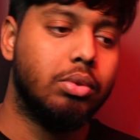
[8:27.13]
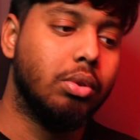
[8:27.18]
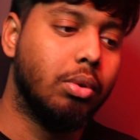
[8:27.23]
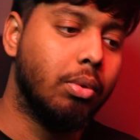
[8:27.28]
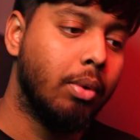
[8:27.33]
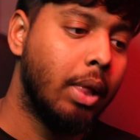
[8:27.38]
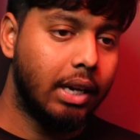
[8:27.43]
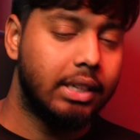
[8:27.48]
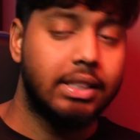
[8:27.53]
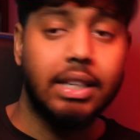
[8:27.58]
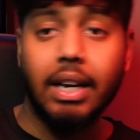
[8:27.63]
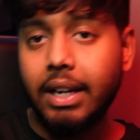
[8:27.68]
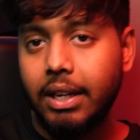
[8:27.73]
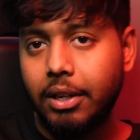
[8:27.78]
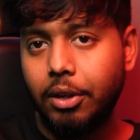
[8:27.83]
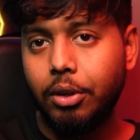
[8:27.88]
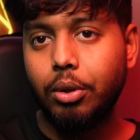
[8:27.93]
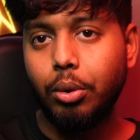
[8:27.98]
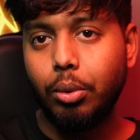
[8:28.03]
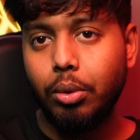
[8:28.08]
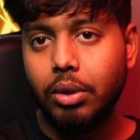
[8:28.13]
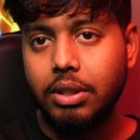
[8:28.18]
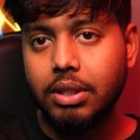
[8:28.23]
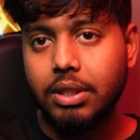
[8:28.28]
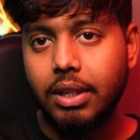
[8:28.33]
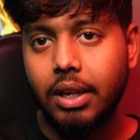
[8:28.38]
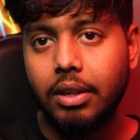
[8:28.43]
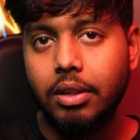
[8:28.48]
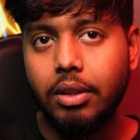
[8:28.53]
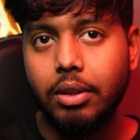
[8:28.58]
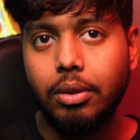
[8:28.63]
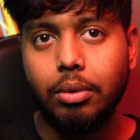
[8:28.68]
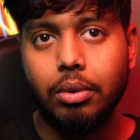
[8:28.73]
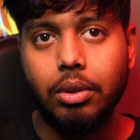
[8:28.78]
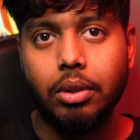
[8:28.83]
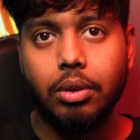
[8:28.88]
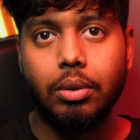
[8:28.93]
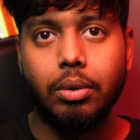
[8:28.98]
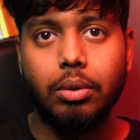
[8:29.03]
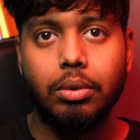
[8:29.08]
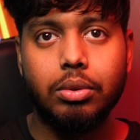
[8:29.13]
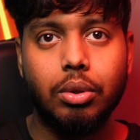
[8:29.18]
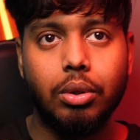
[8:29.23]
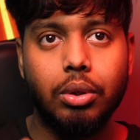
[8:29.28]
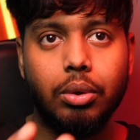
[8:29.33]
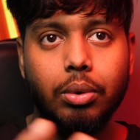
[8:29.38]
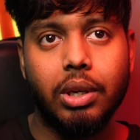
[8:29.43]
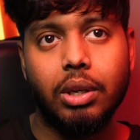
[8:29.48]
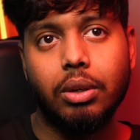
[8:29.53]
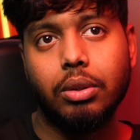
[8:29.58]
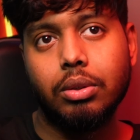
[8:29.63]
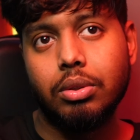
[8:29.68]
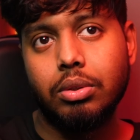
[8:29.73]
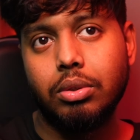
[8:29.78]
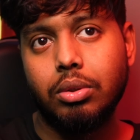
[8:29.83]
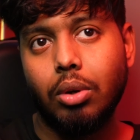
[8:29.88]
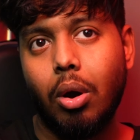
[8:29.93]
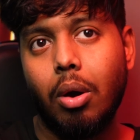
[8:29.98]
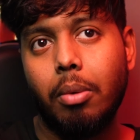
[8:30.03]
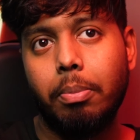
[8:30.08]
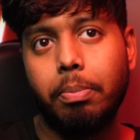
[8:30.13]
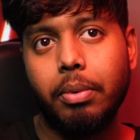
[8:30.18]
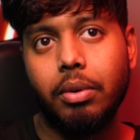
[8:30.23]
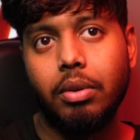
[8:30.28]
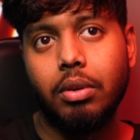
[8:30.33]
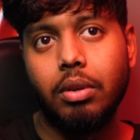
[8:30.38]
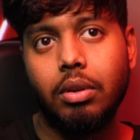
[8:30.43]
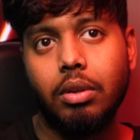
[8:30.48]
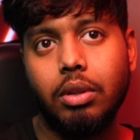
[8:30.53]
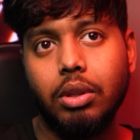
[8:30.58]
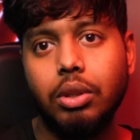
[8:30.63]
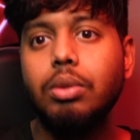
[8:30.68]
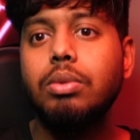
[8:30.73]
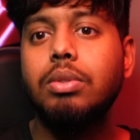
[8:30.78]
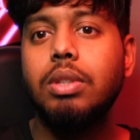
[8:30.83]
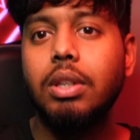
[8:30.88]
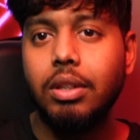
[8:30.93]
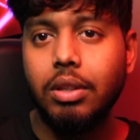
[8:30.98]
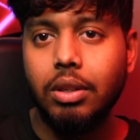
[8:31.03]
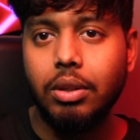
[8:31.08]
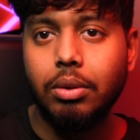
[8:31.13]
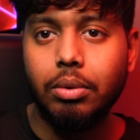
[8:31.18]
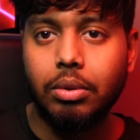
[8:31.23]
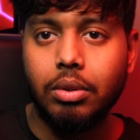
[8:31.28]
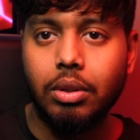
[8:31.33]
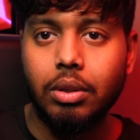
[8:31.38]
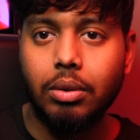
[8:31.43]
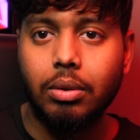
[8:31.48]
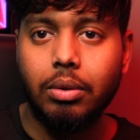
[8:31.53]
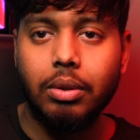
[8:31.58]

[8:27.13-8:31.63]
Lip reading: So it's again a tool inside Nuke, so you cannot stop using Nuke.